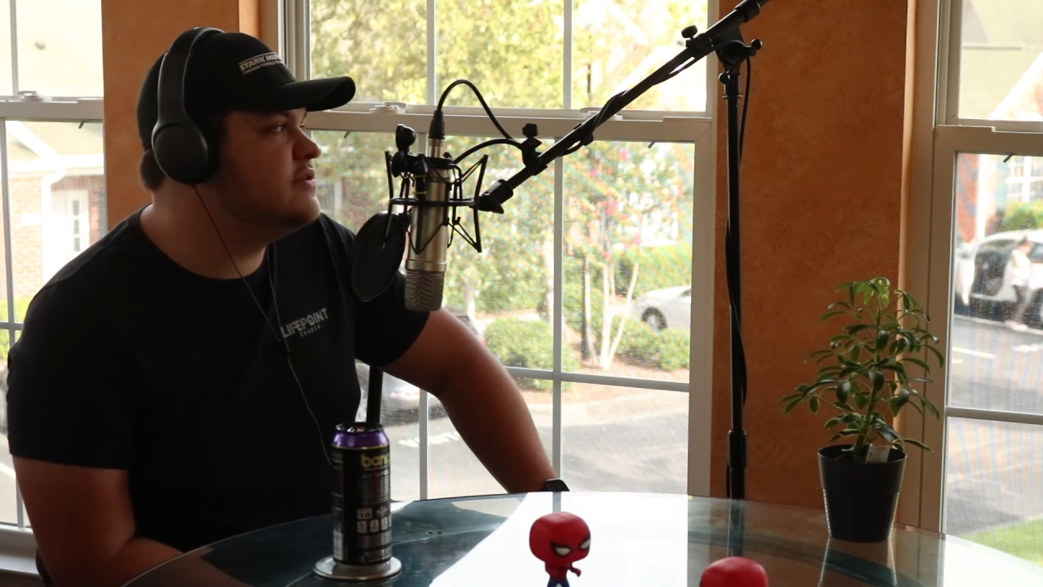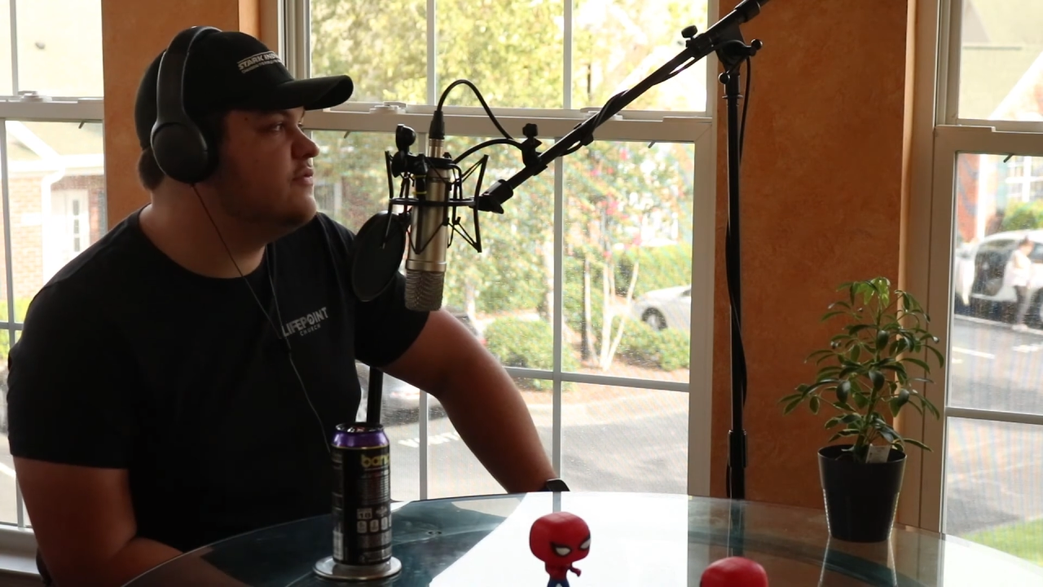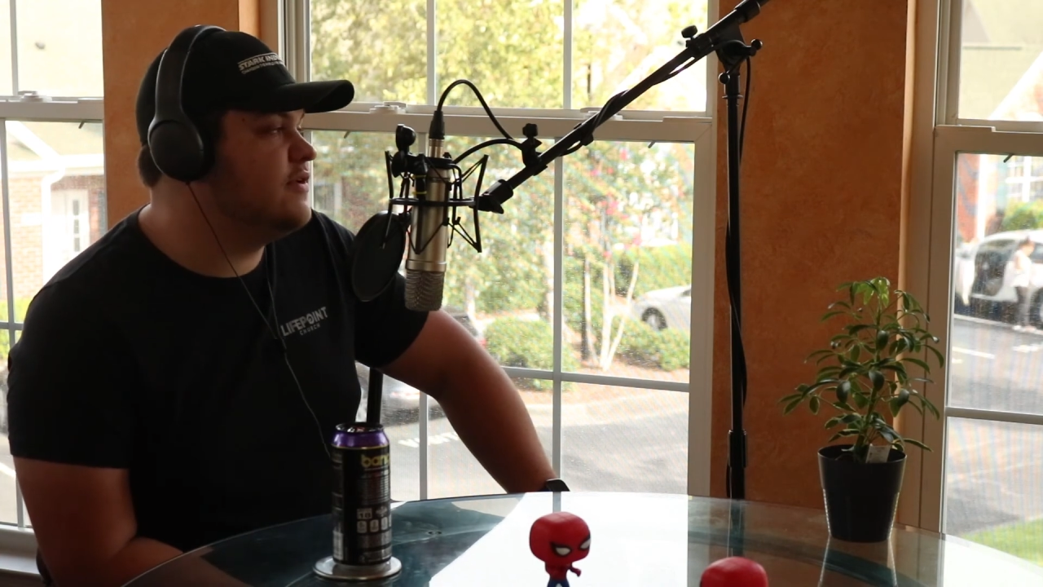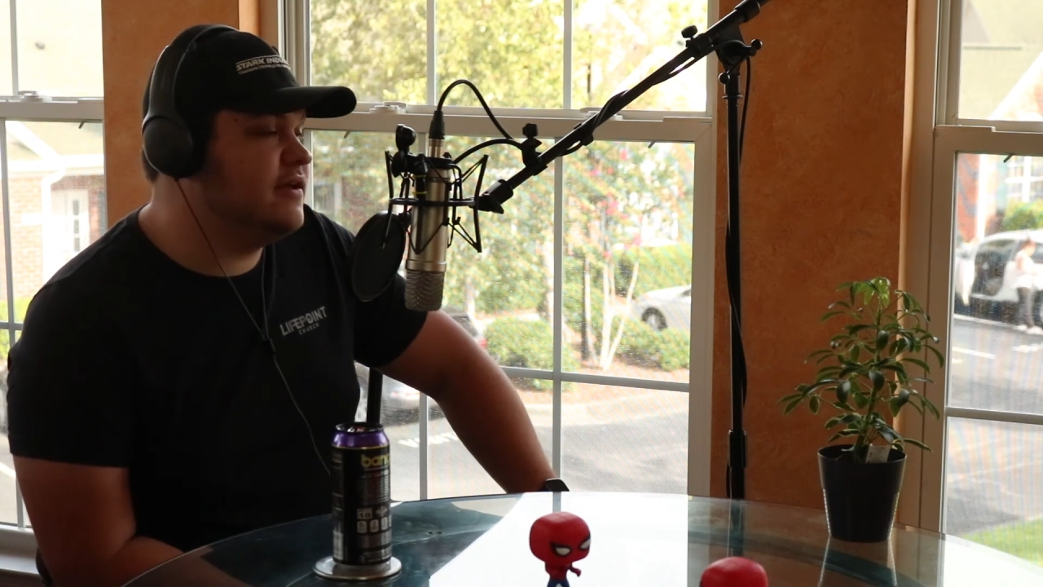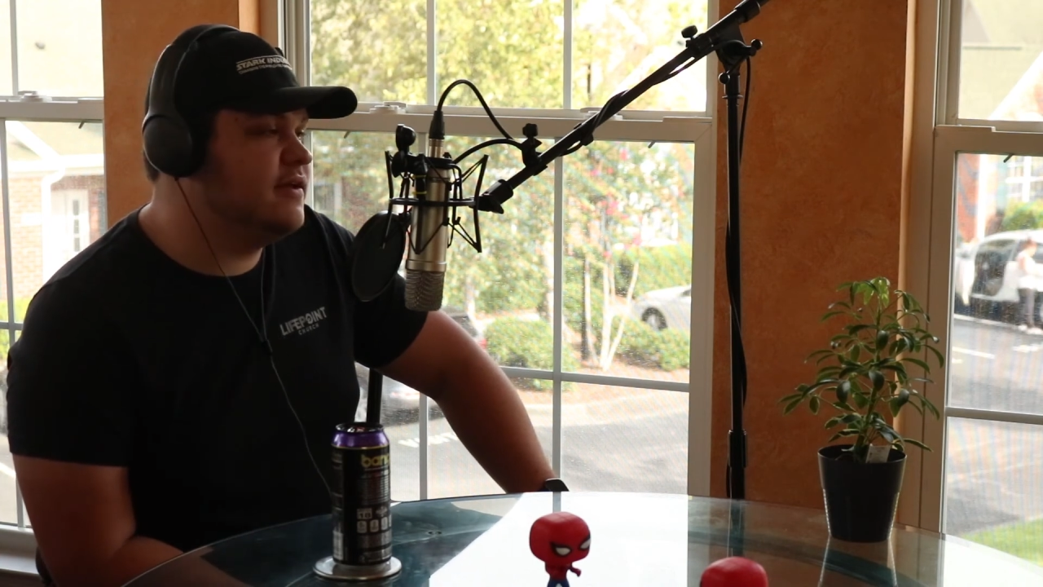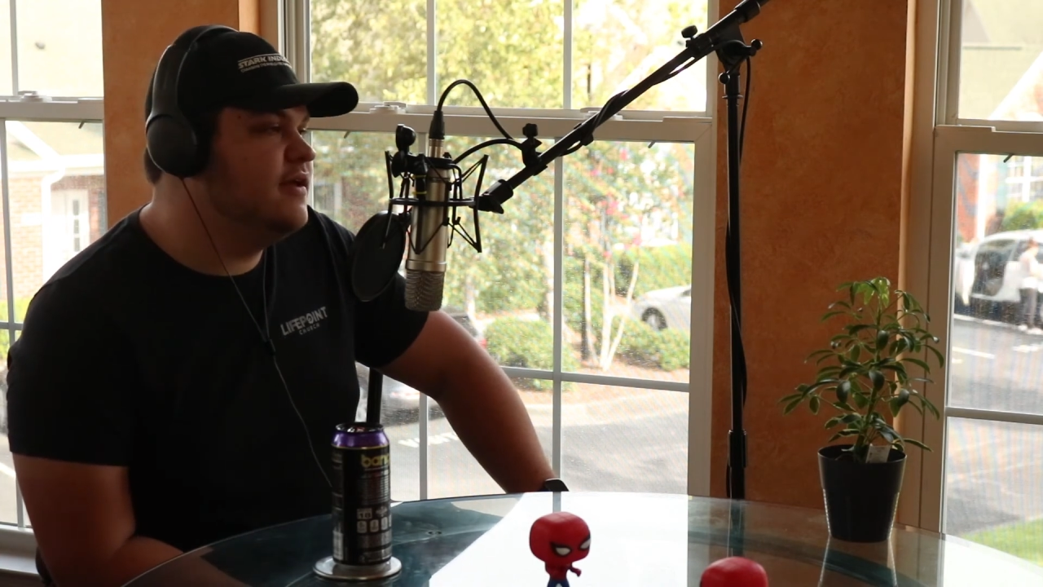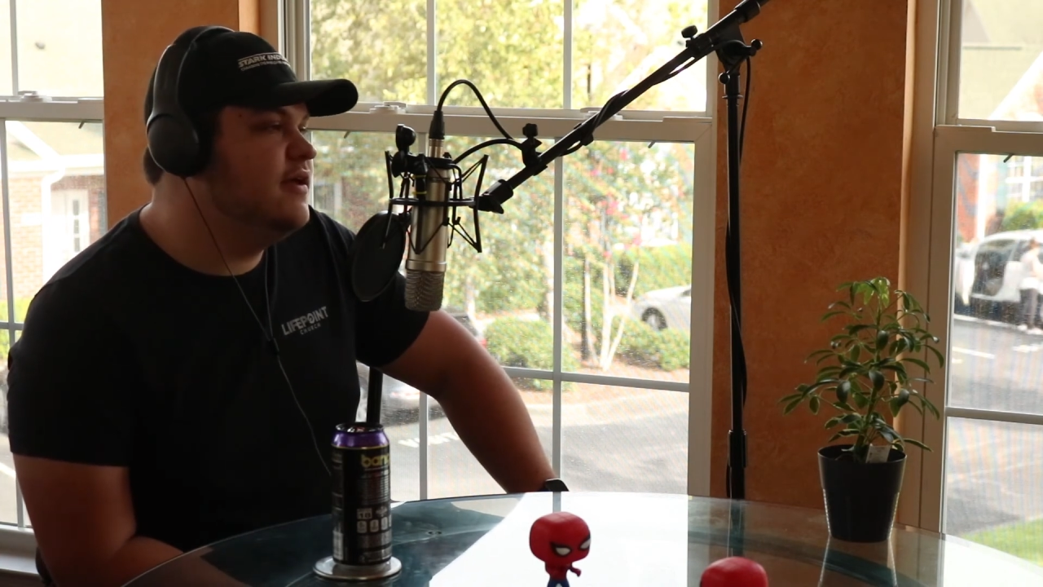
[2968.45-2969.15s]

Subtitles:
It's freaking